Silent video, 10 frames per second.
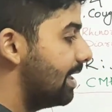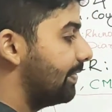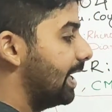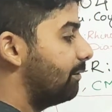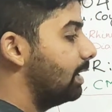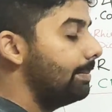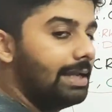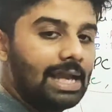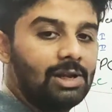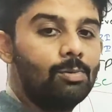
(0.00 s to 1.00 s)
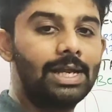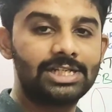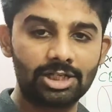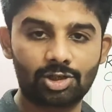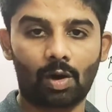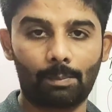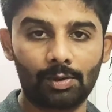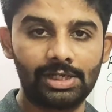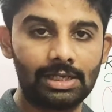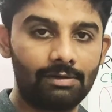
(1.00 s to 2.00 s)
there will be elevated
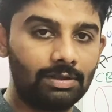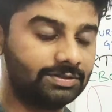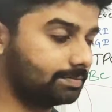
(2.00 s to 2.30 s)
troponin levels.